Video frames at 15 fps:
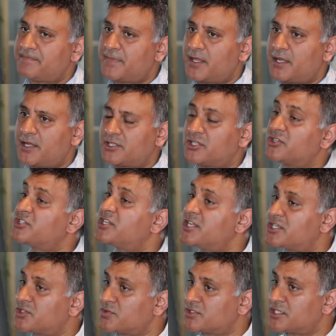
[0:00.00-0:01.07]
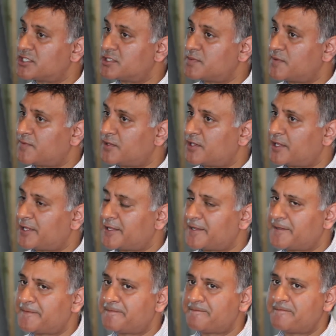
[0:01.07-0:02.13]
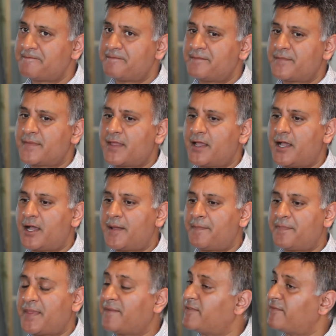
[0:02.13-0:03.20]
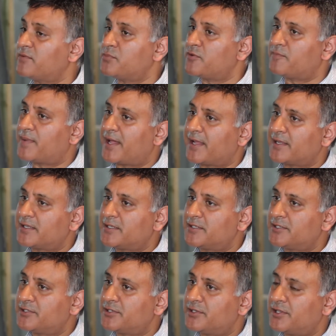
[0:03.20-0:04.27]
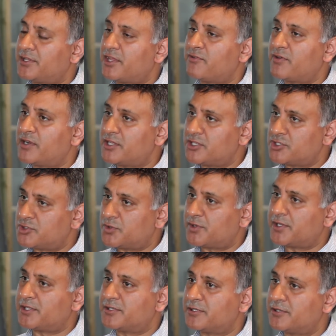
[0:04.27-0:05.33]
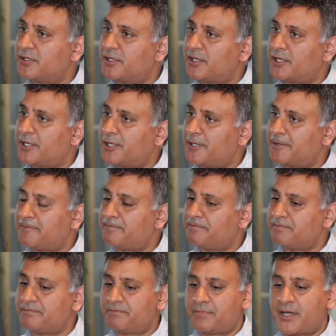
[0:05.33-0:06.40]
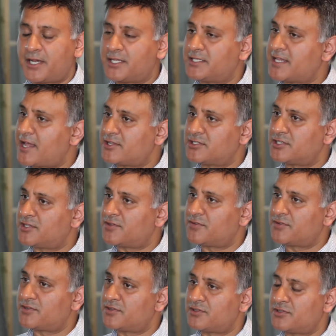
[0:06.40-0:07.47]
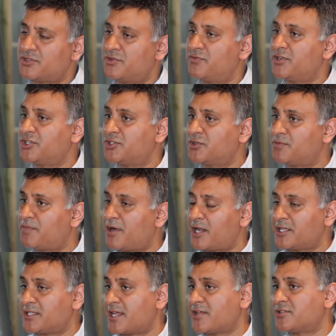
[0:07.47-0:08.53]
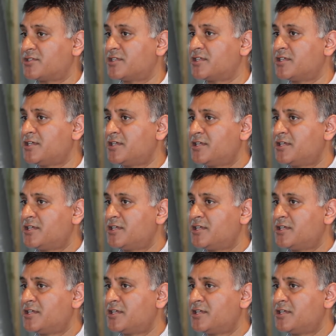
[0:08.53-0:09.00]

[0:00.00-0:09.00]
to a traditional system, if you like, they've never moved back, and they really enjoy it. Partly down to the ritual, partly down to